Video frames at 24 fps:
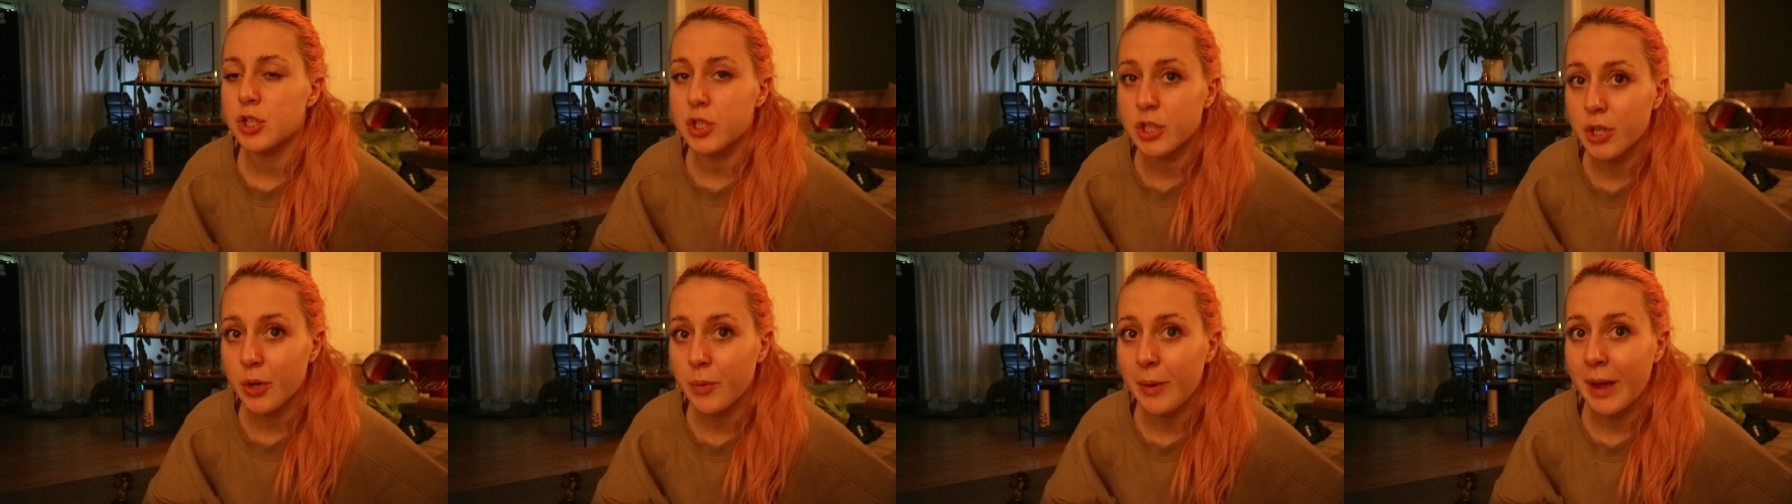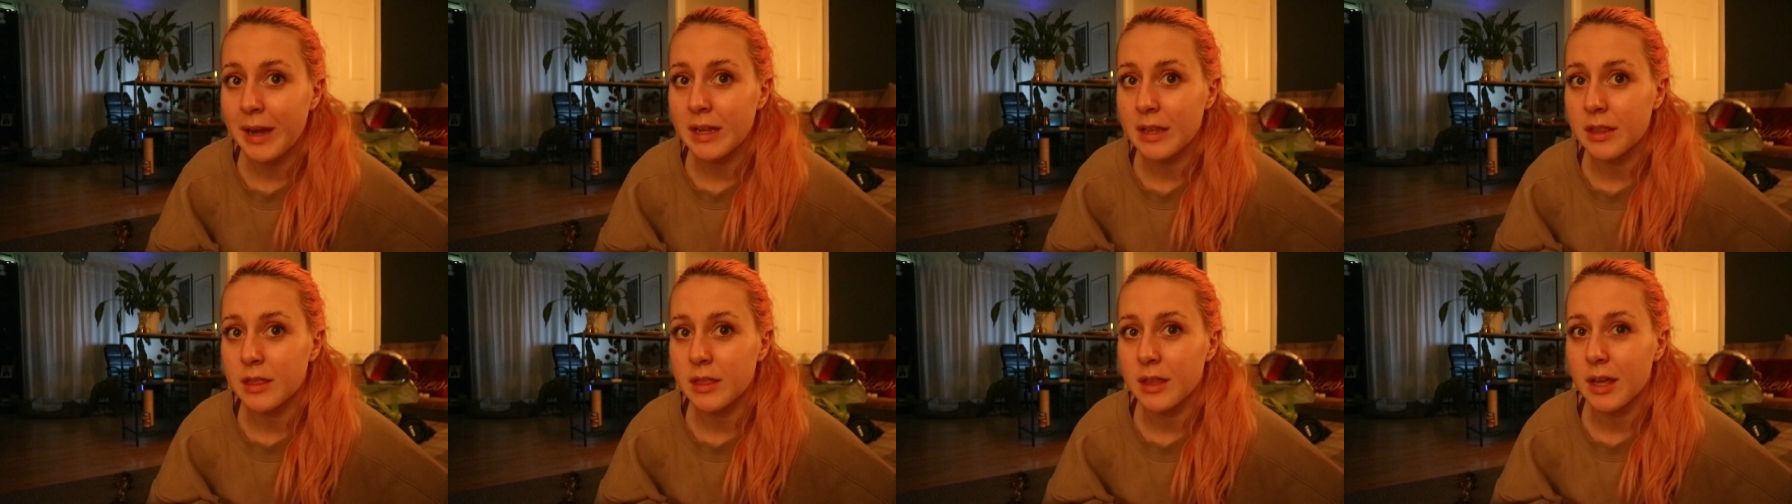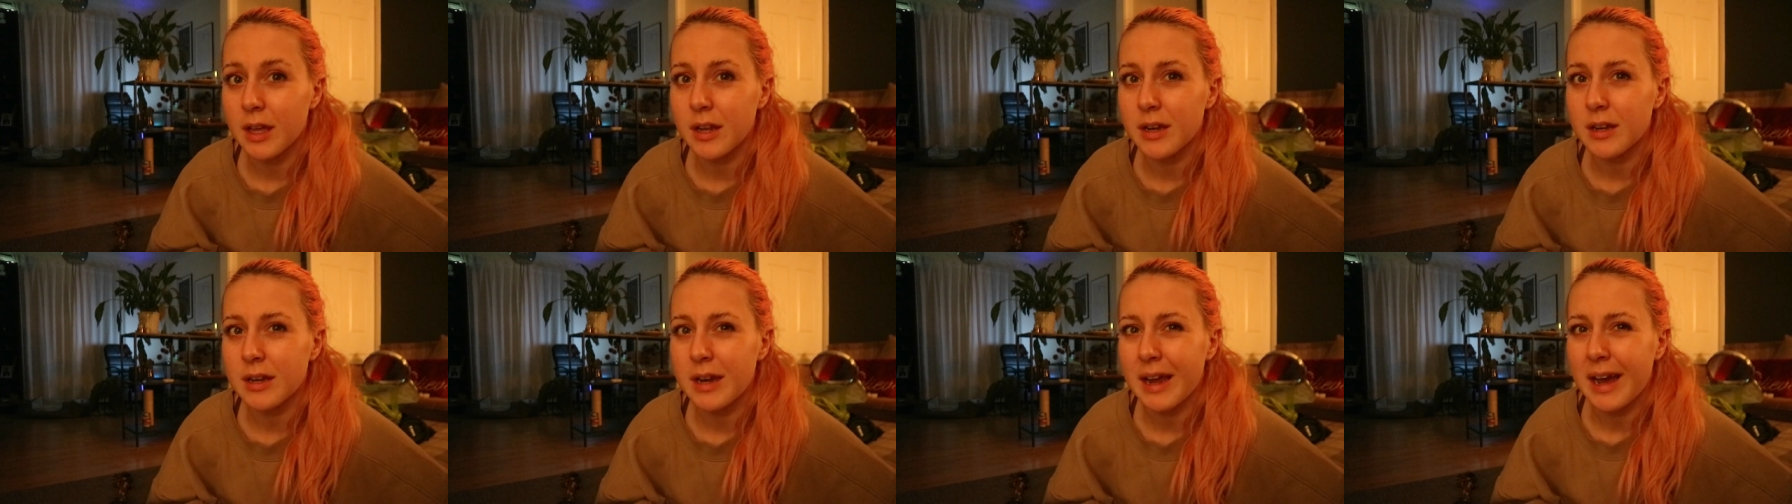do
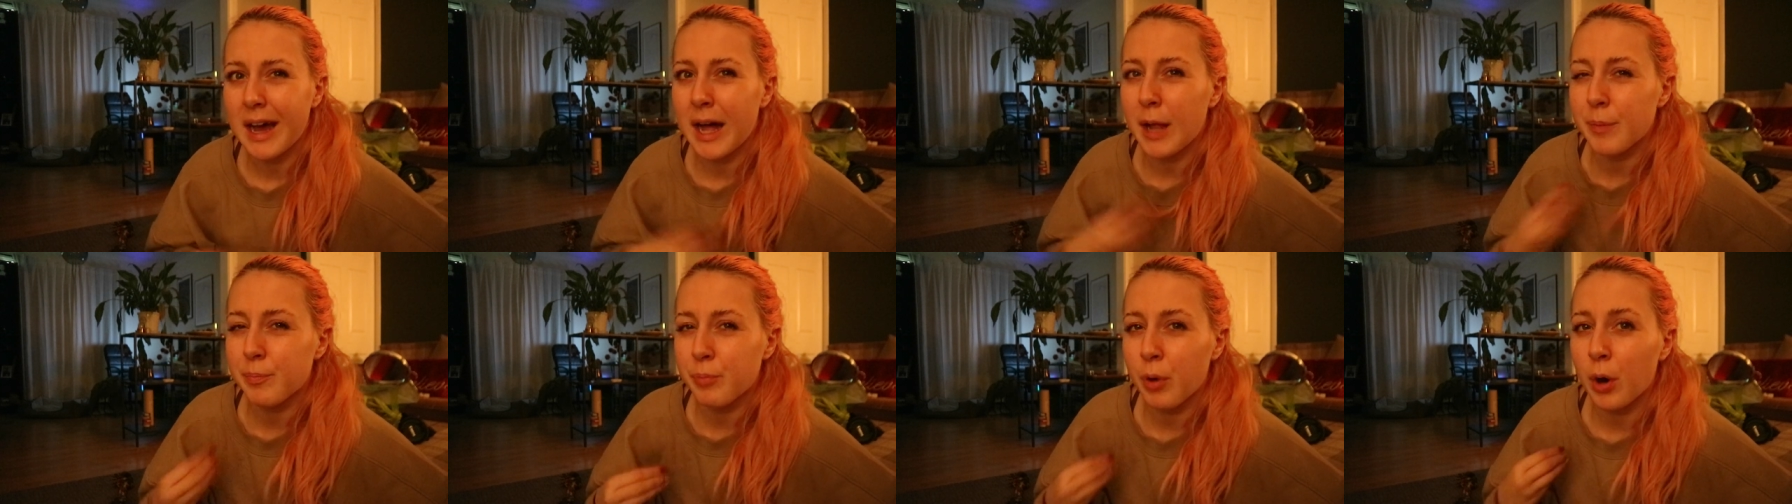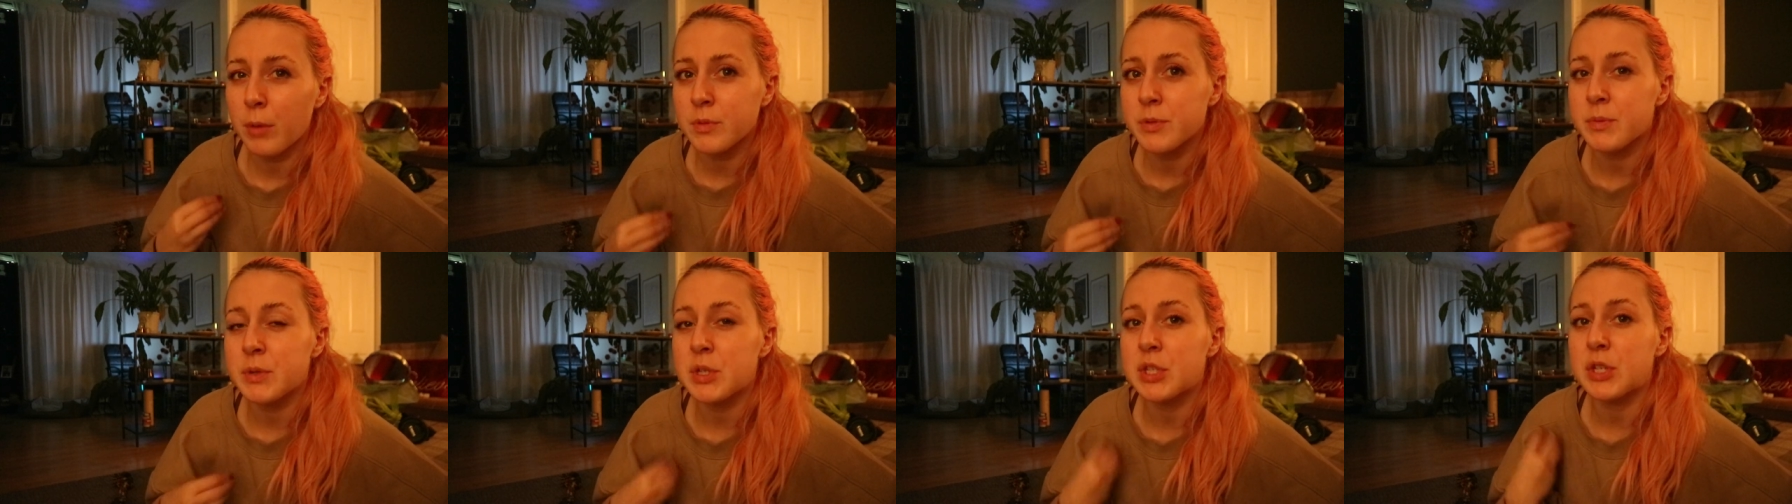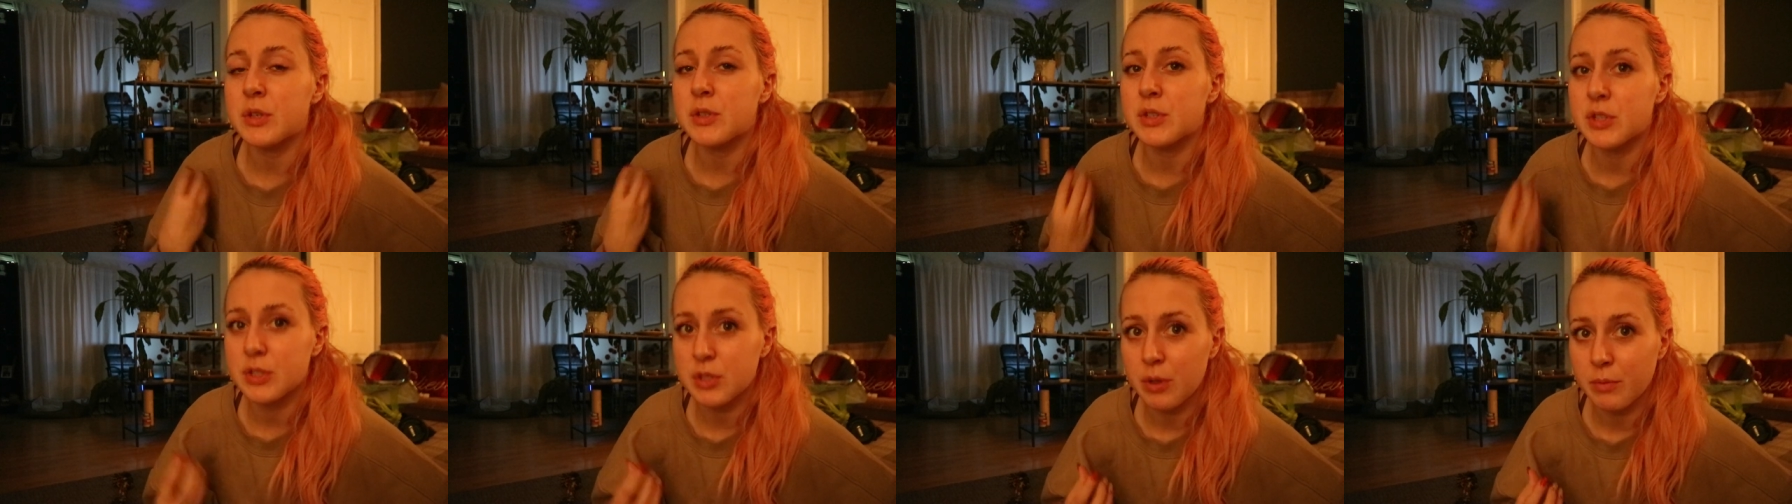anything, I'll prompt him to
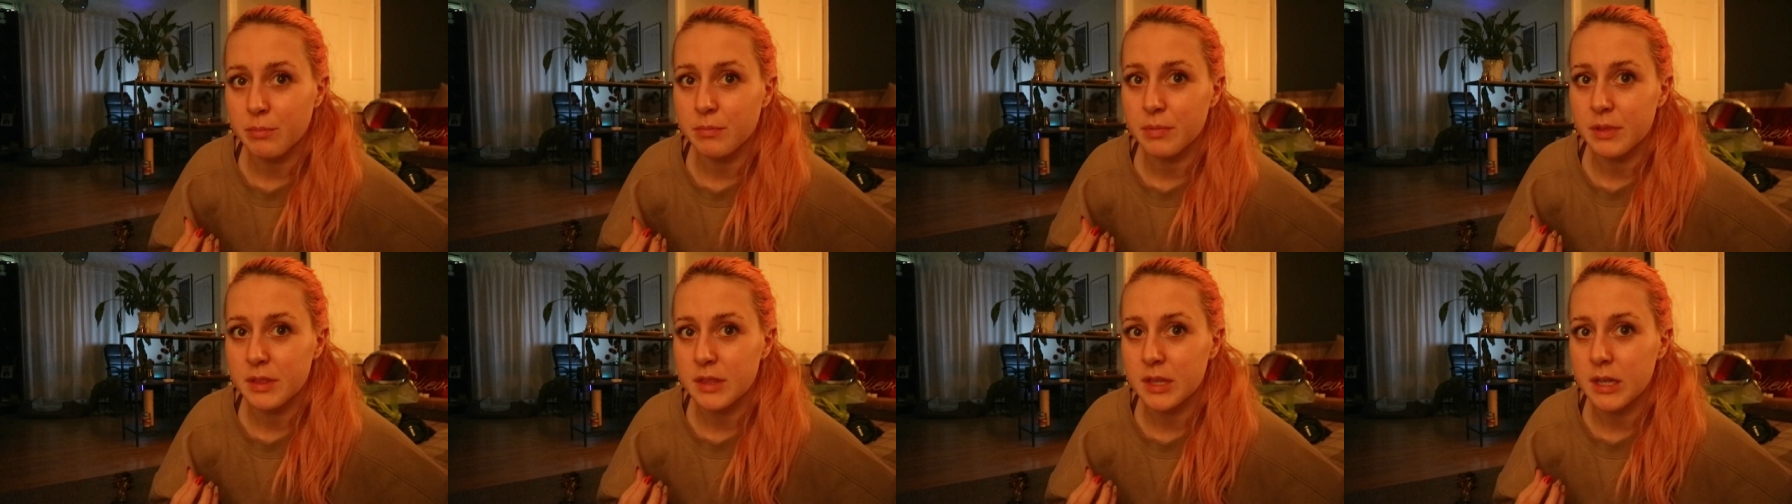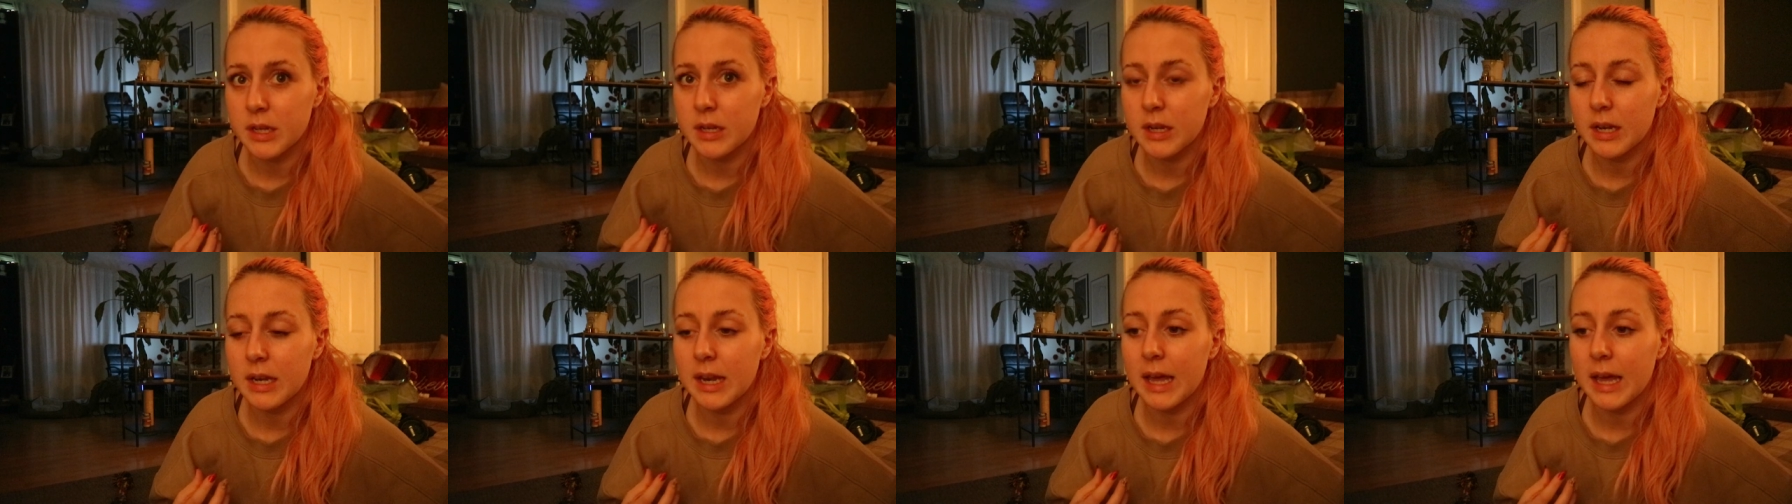do something.